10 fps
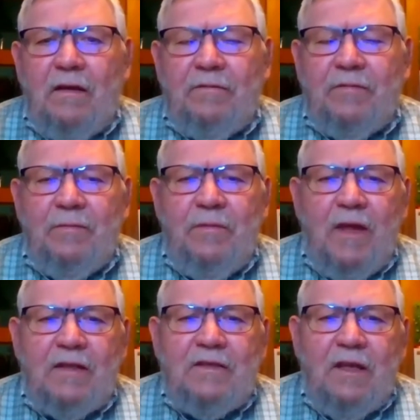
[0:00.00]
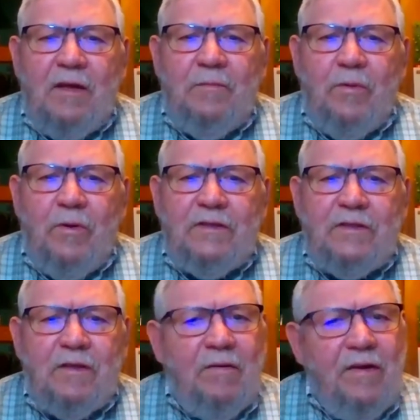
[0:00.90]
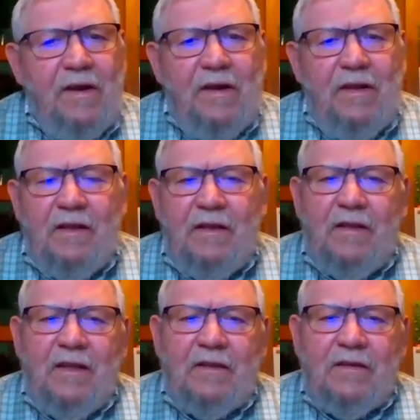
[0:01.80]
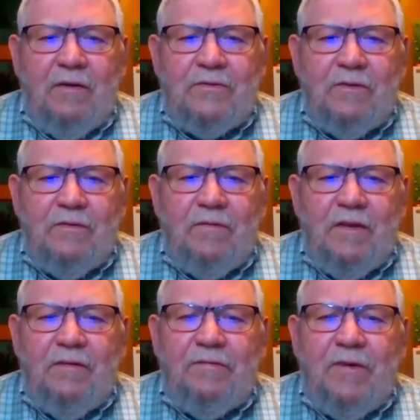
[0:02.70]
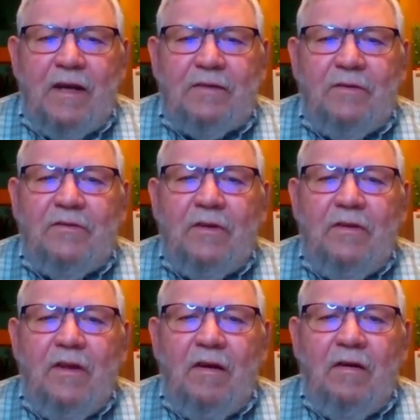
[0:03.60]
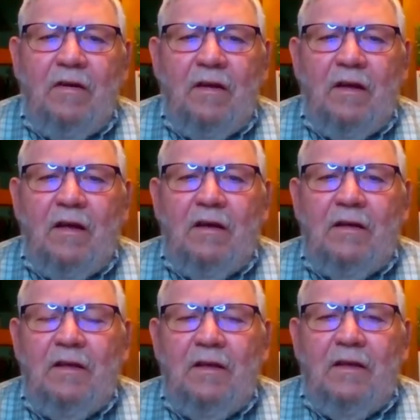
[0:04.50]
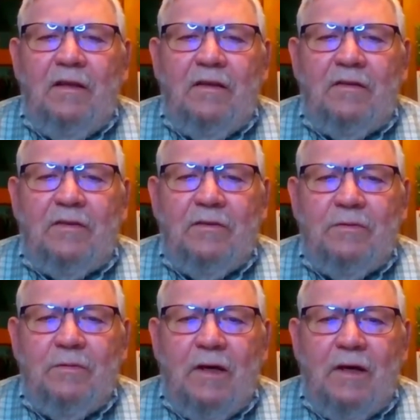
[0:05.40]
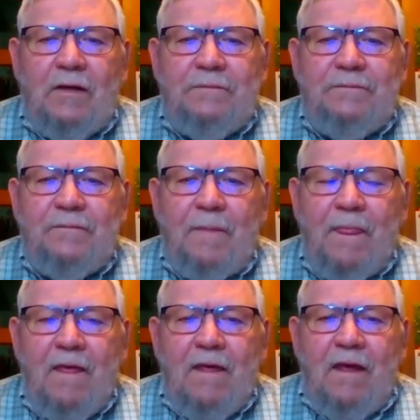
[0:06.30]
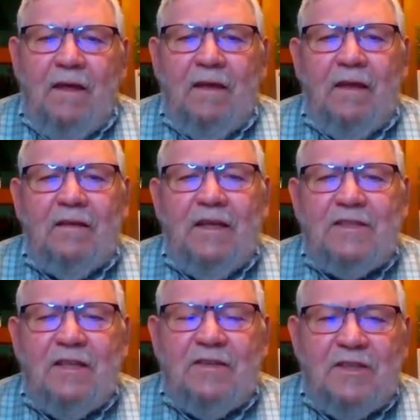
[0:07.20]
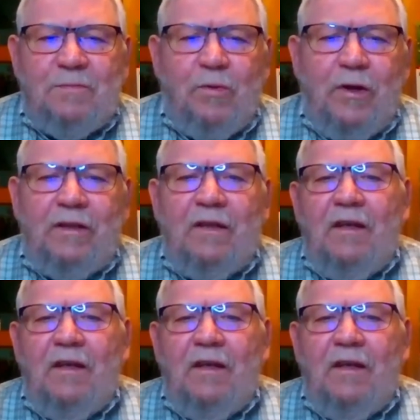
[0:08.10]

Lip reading: from that standpoint. So I think those are the factors in there to at least at this point